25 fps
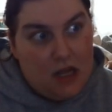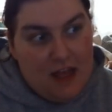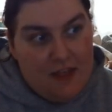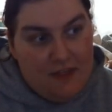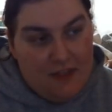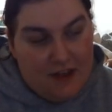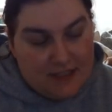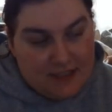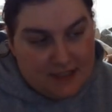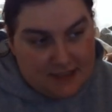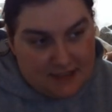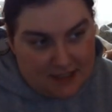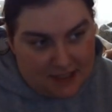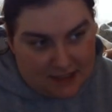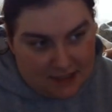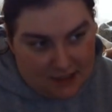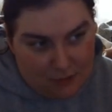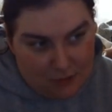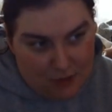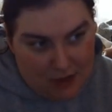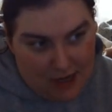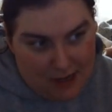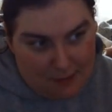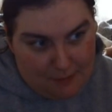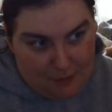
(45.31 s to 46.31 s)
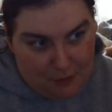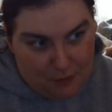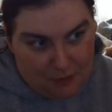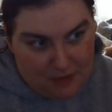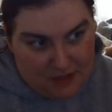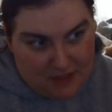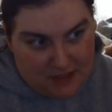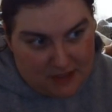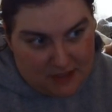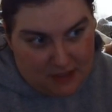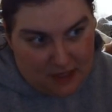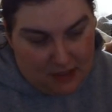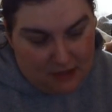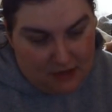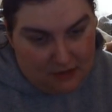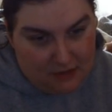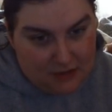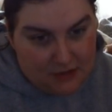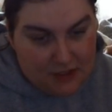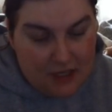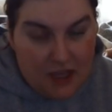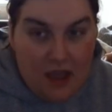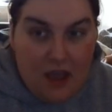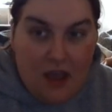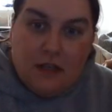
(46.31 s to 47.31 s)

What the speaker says: And that's exactly what happened with this island.